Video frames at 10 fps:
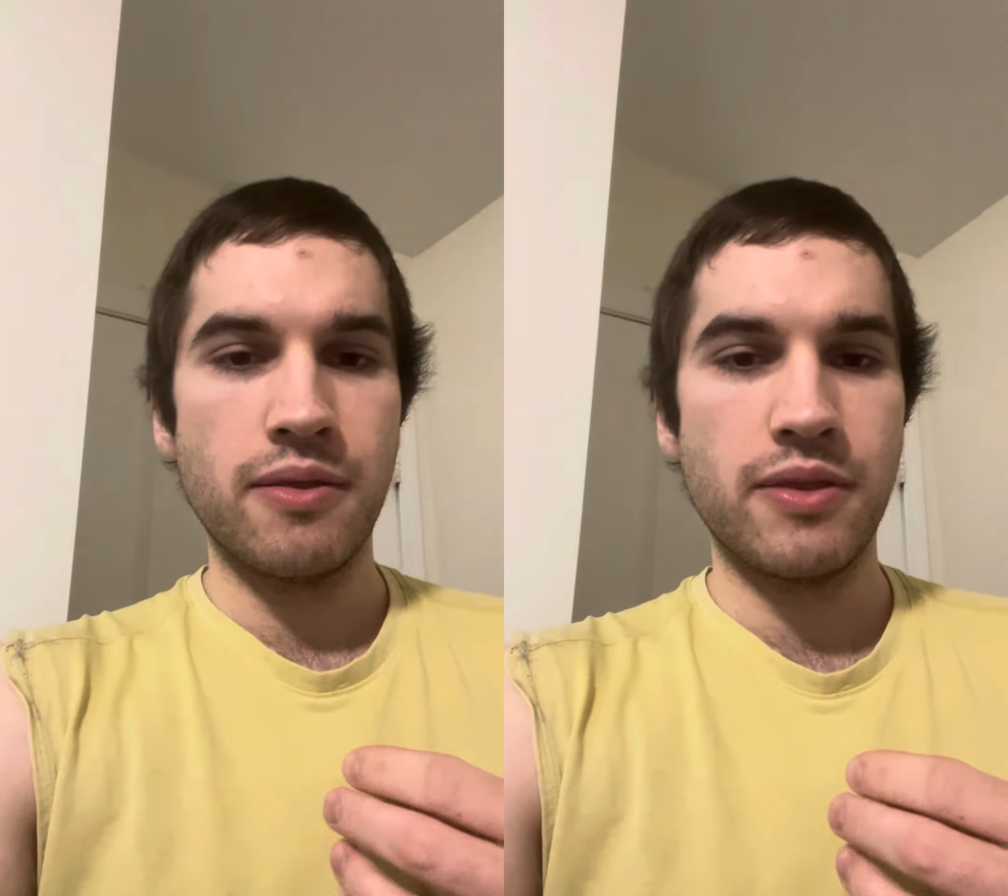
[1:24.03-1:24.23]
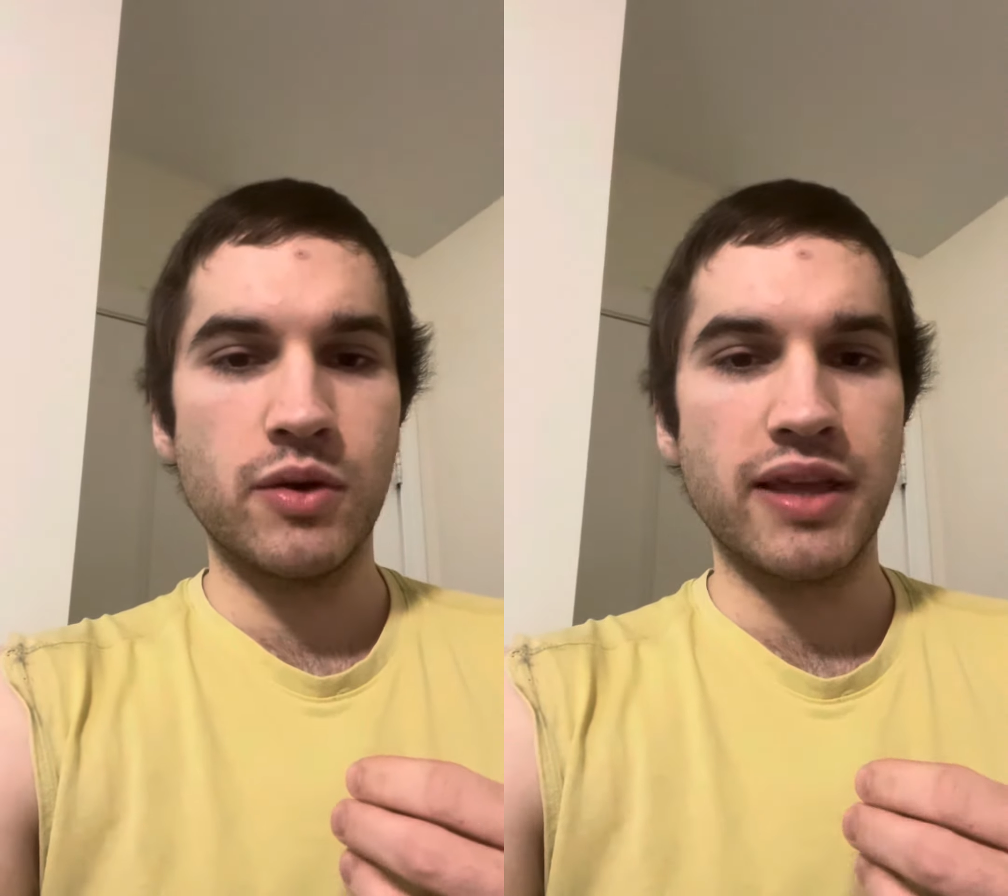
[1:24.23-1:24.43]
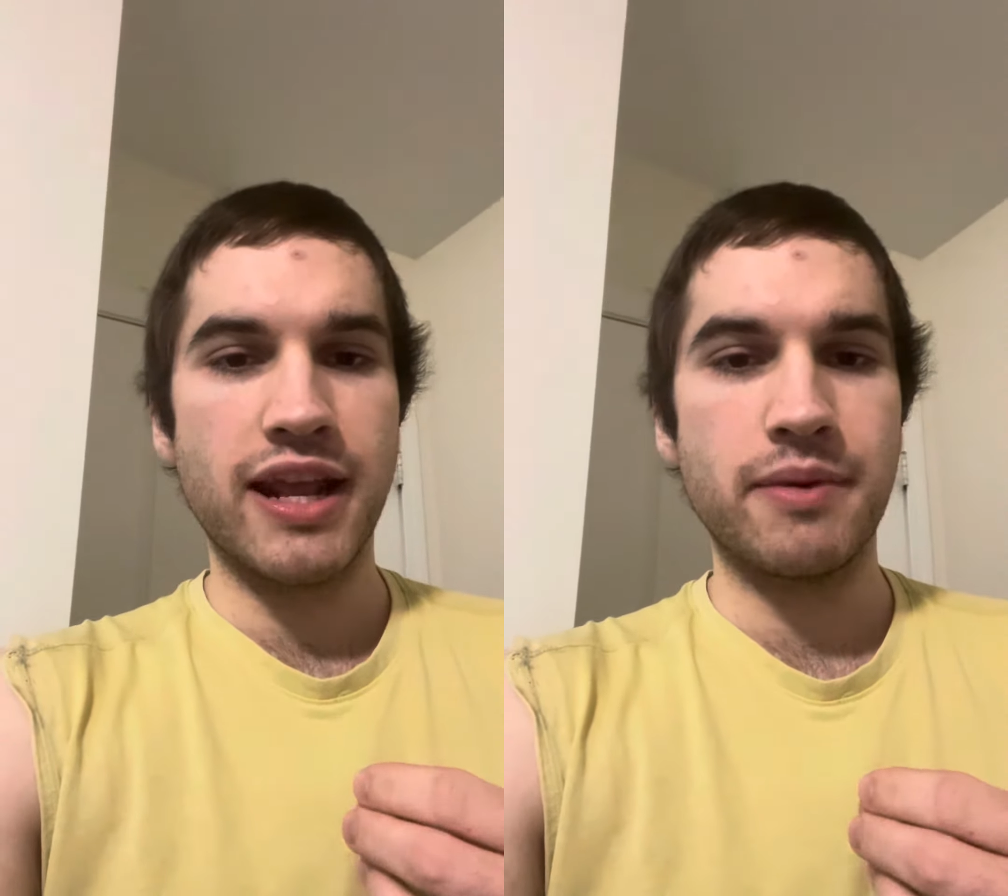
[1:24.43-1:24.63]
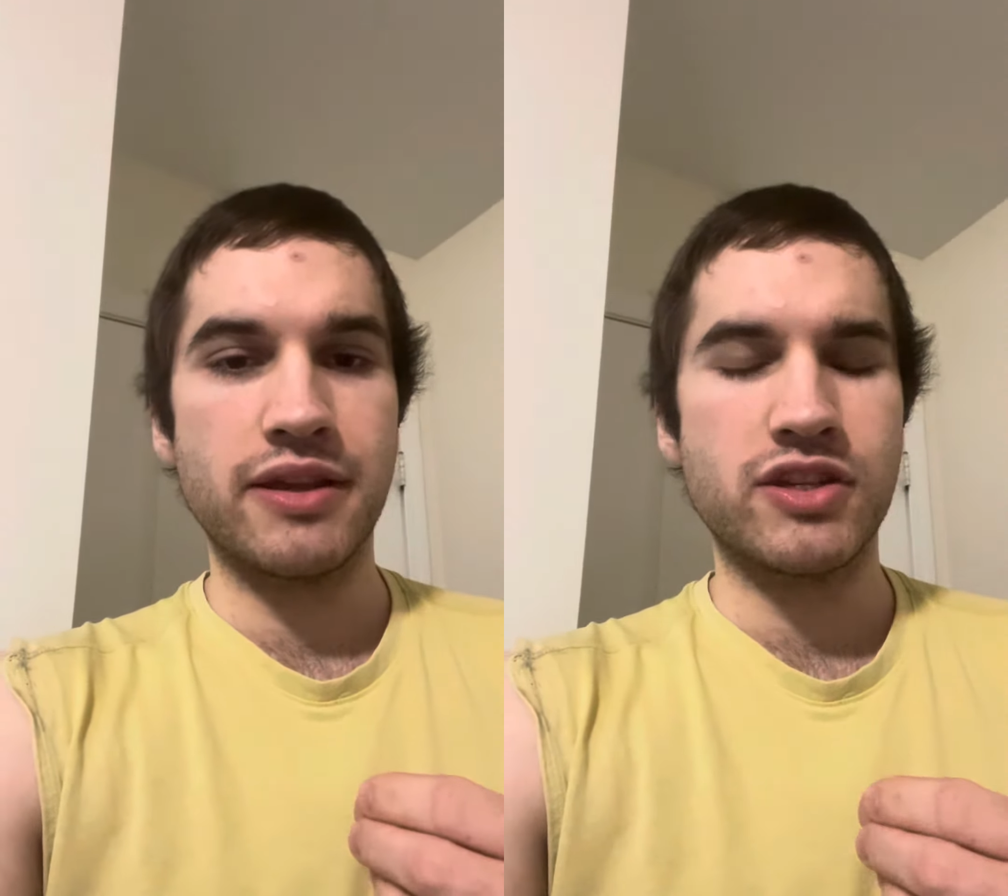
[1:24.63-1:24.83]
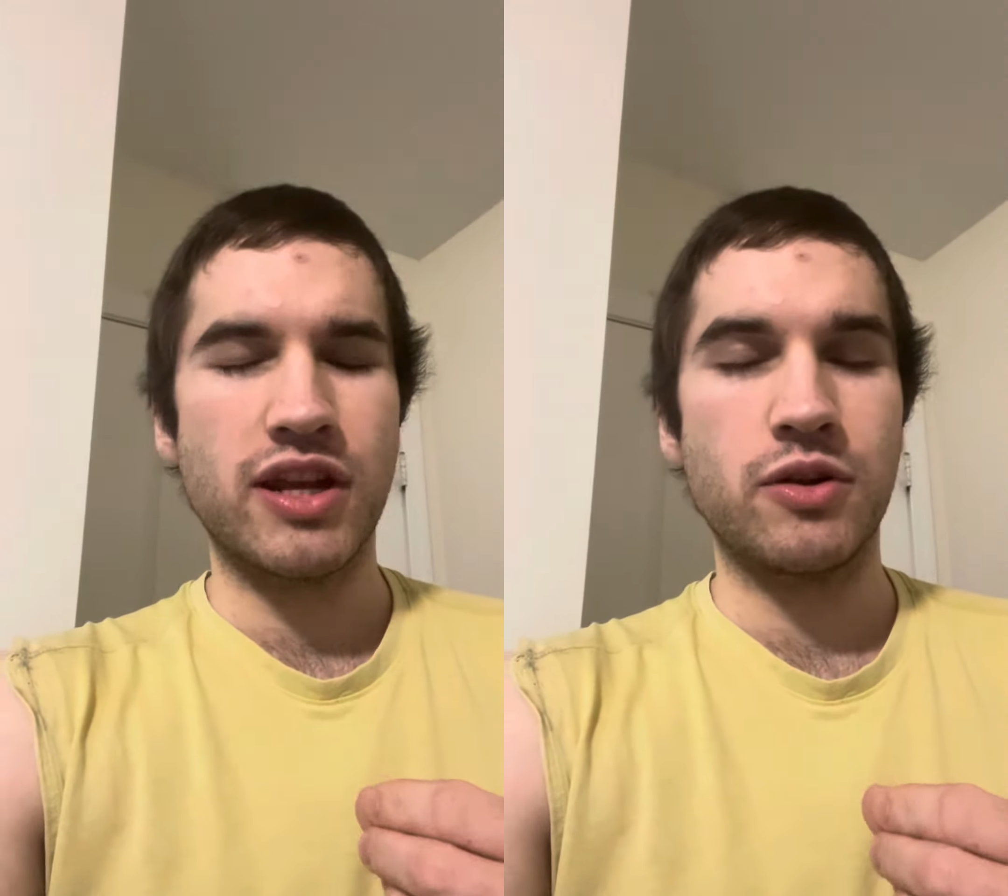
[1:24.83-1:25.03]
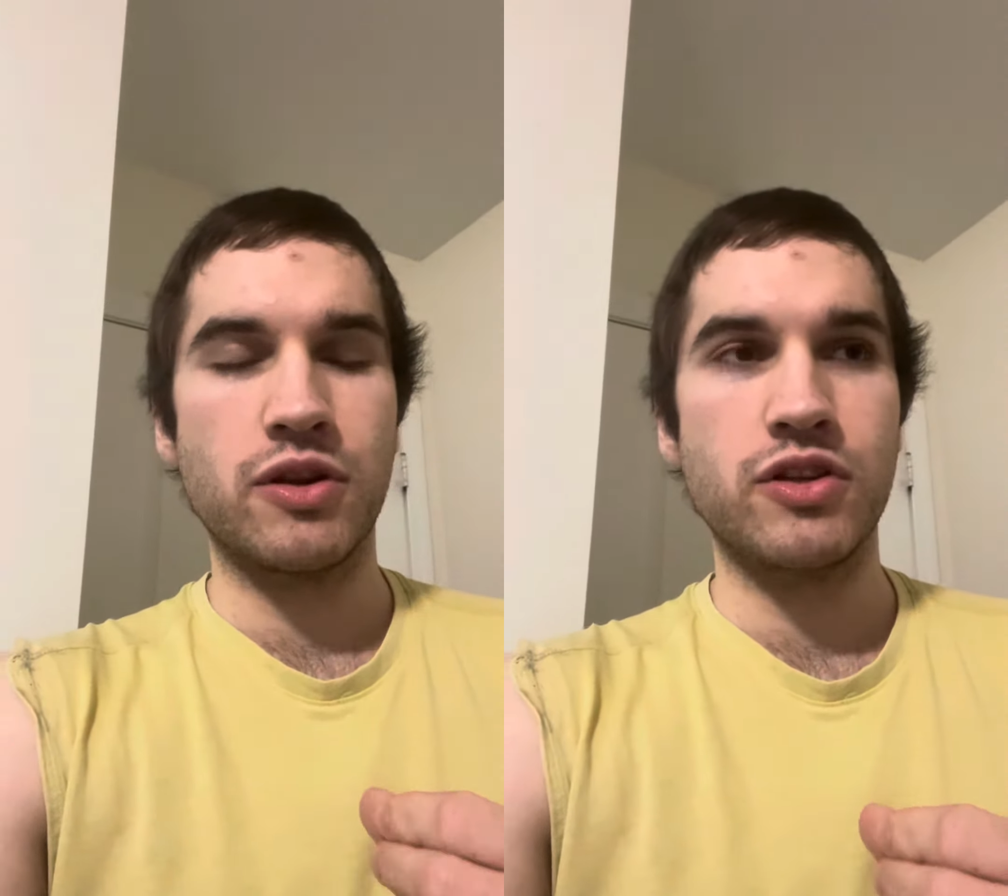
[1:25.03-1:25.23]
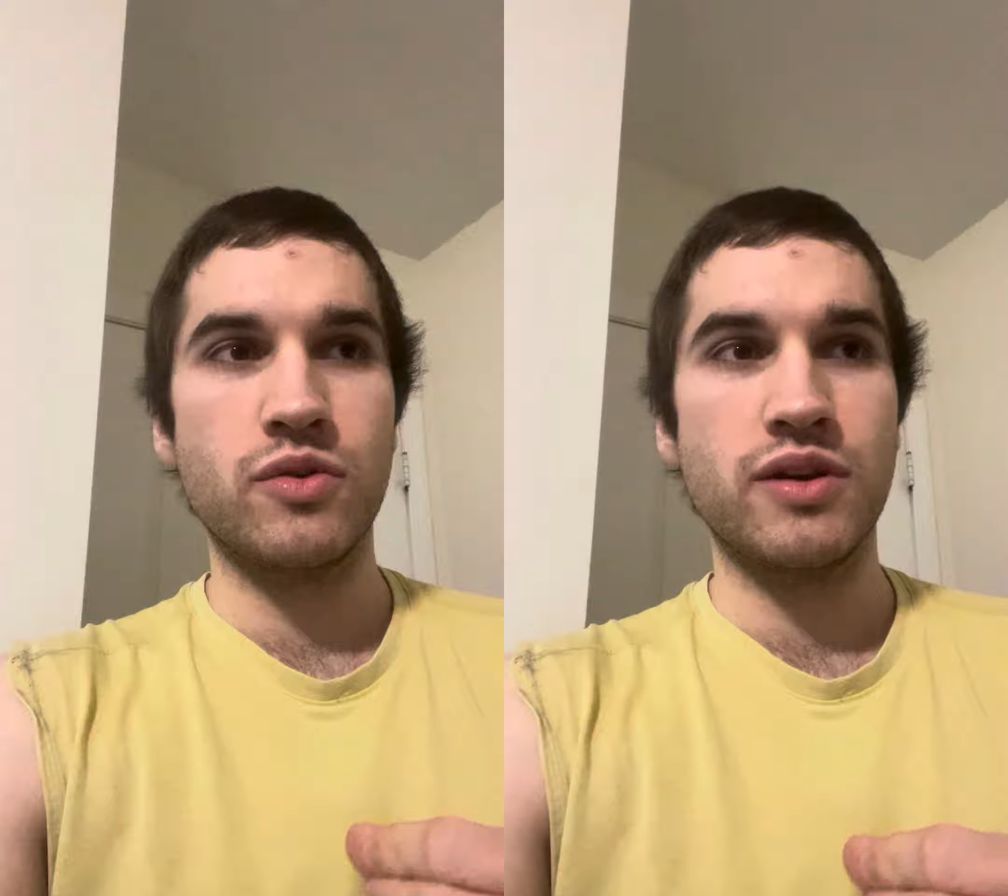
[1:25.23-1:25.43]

the only animation I know how to do